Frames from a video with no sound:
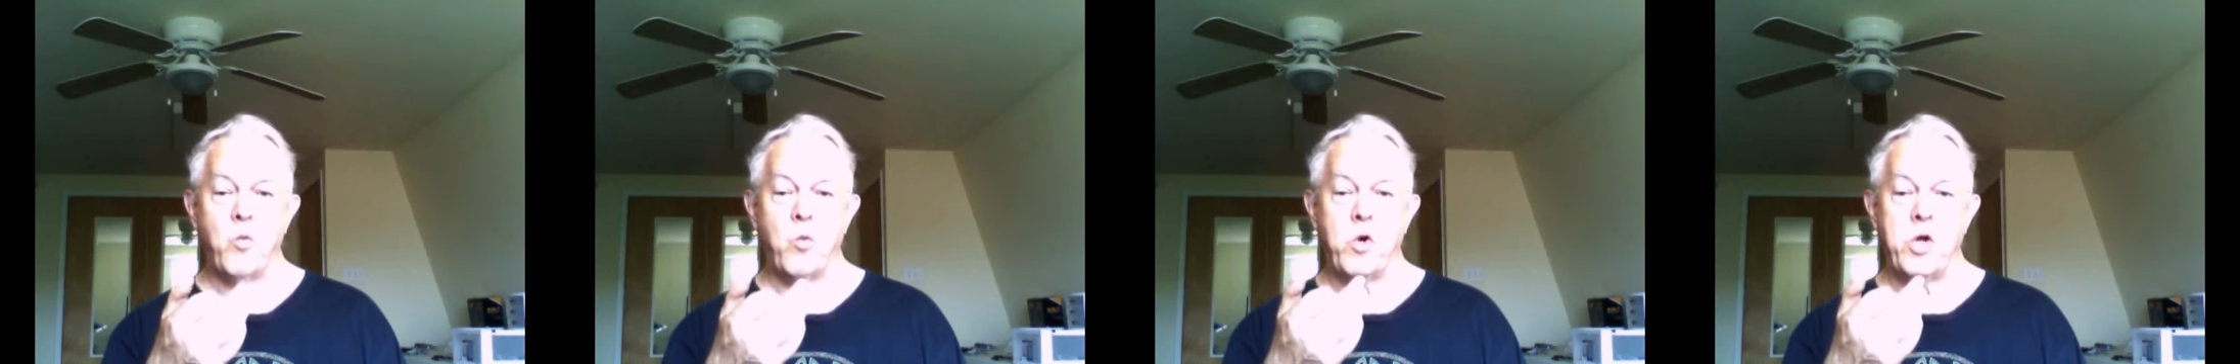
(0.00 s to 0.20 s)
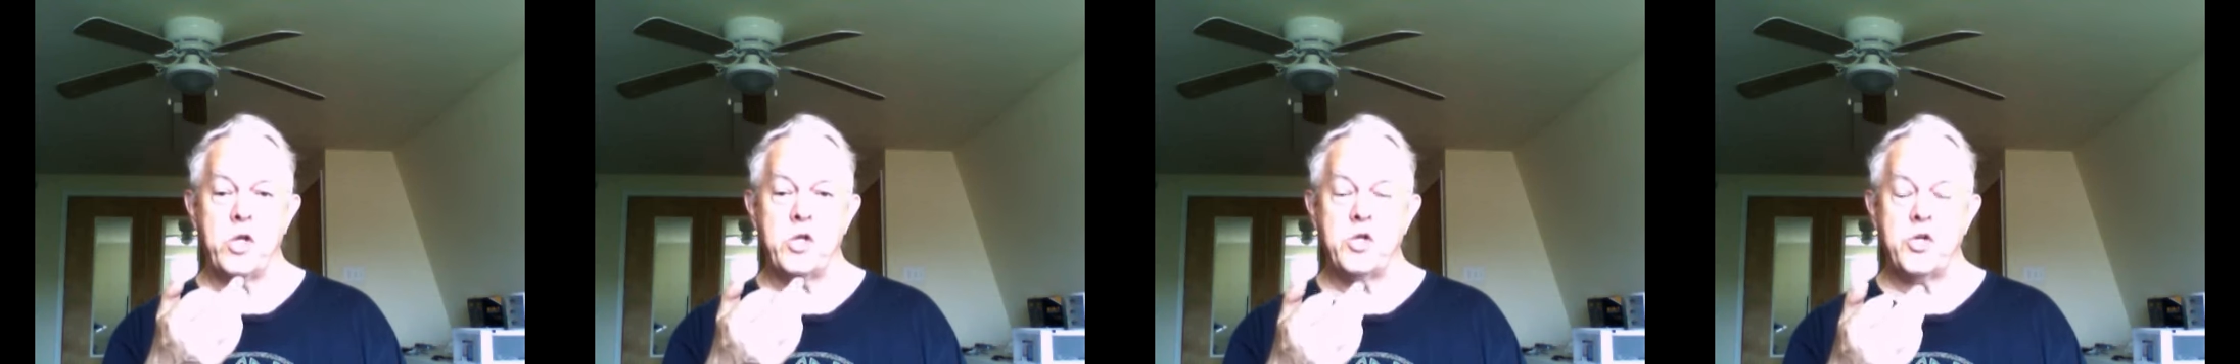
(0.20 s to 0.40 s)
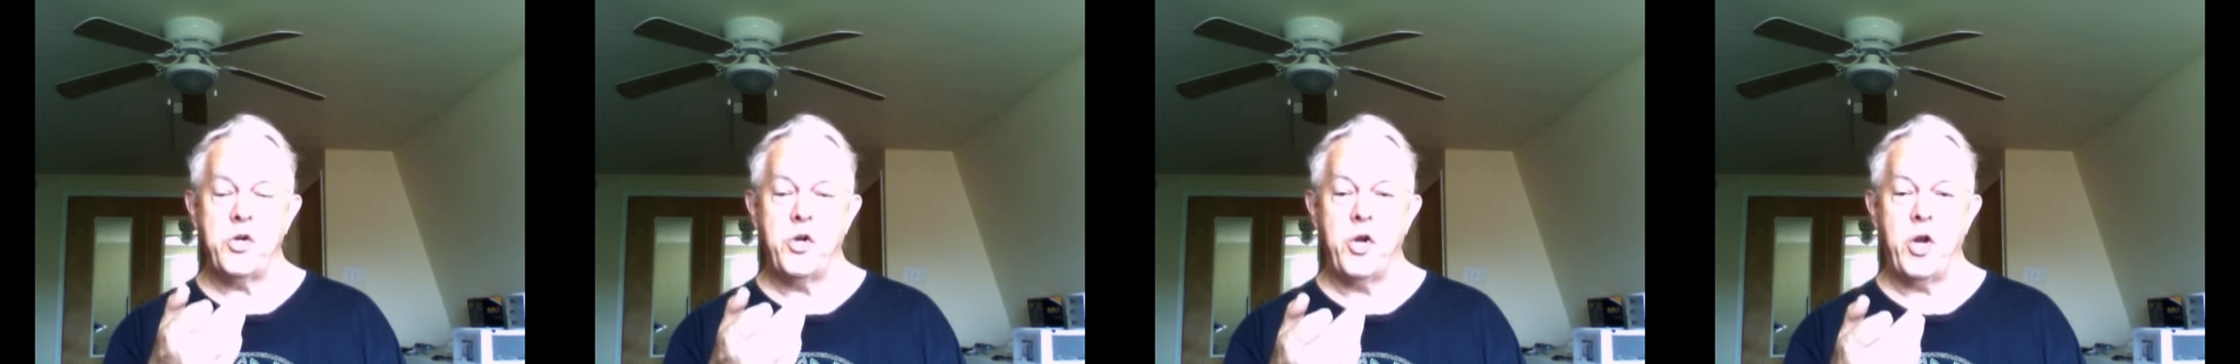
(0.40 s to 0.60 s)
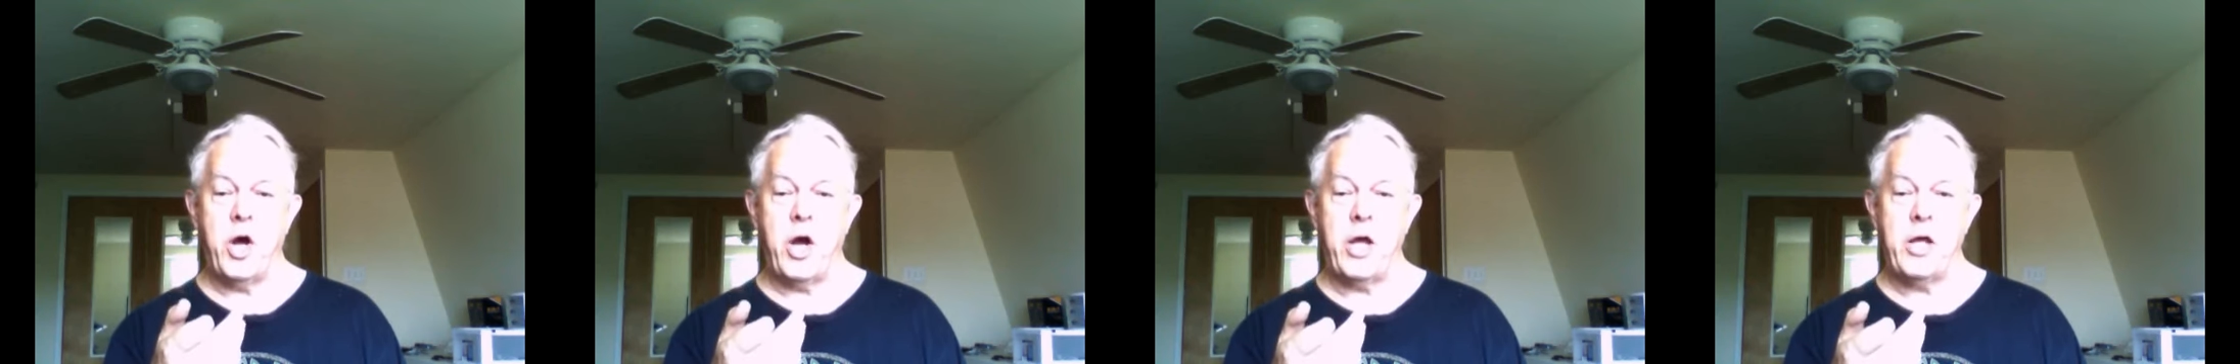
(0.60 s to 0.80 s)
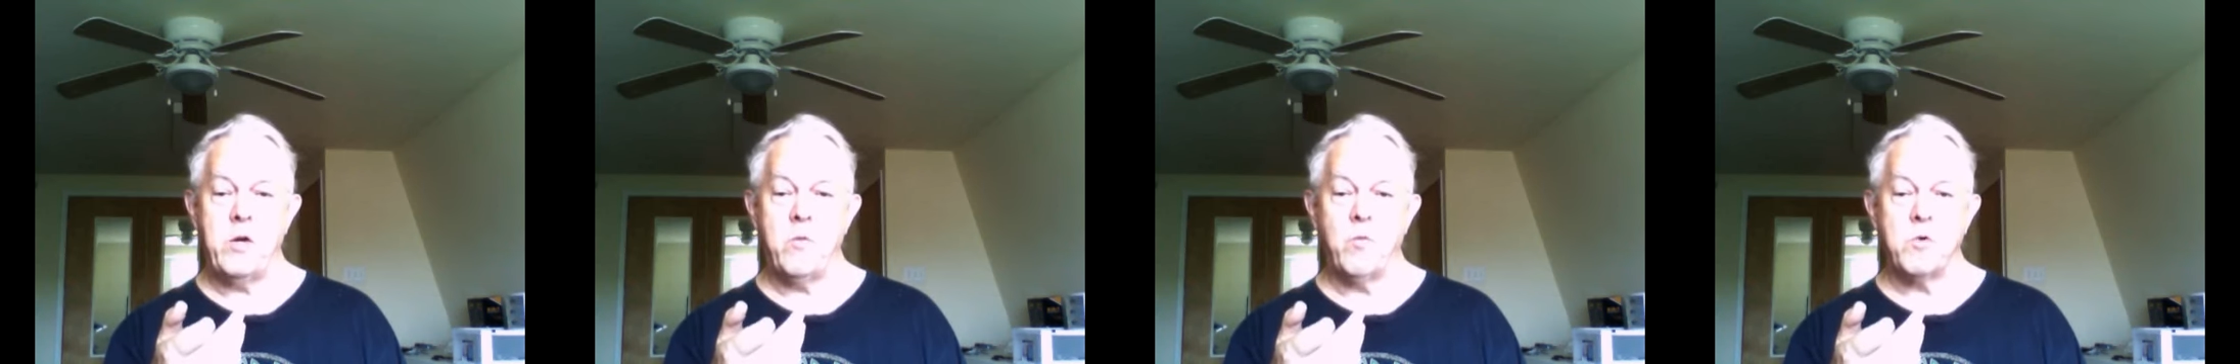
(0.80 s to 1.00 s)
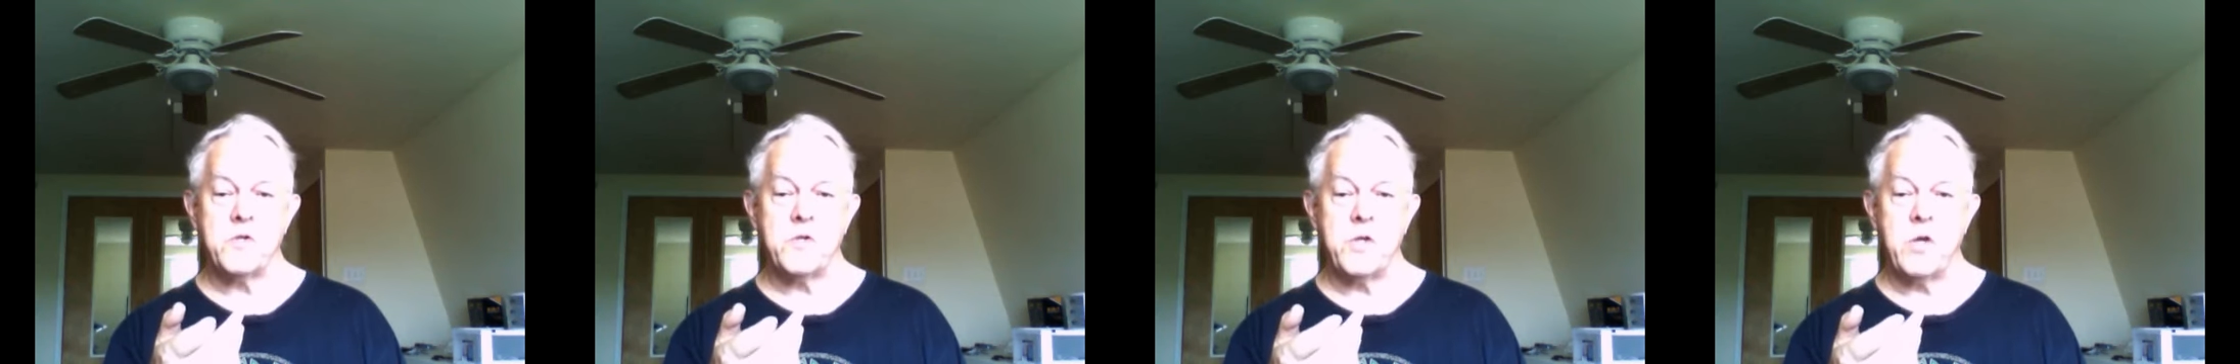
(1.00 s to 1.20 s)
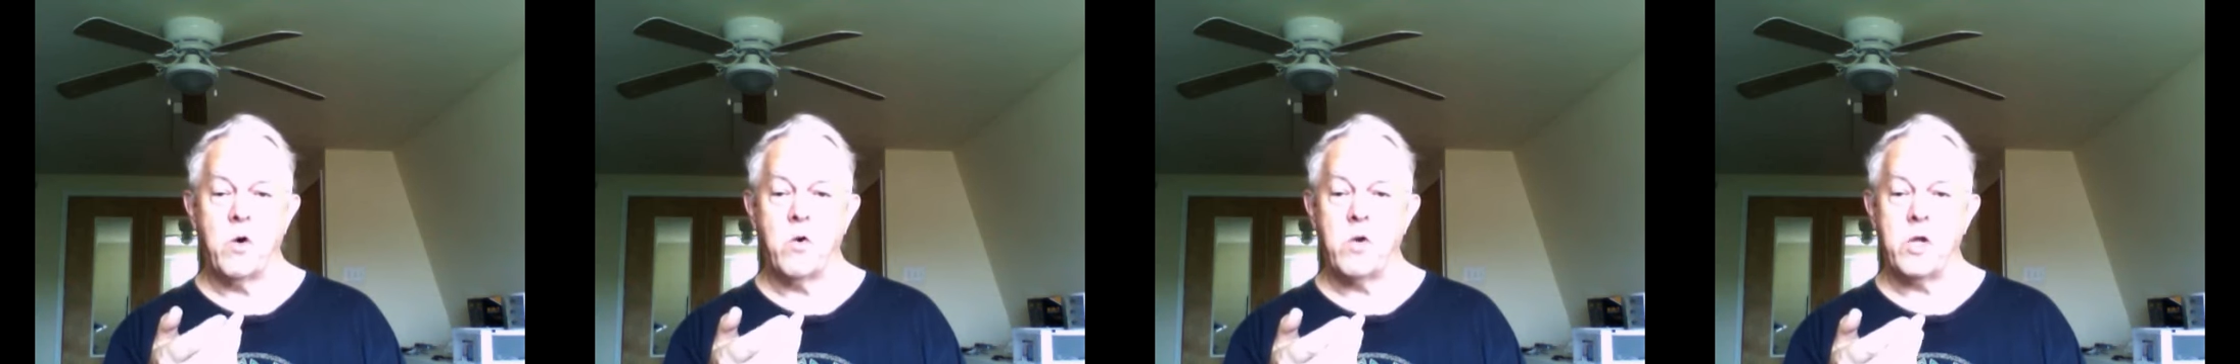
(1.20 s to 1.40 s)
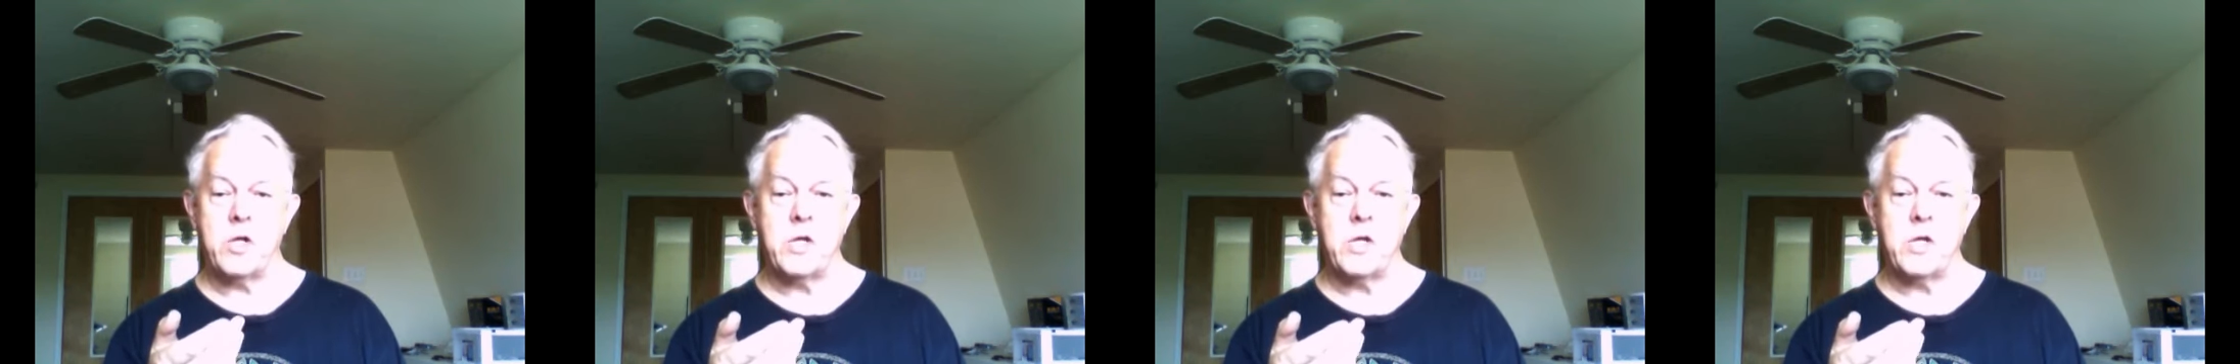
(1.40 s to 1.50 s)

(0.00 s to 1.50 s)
which night was the only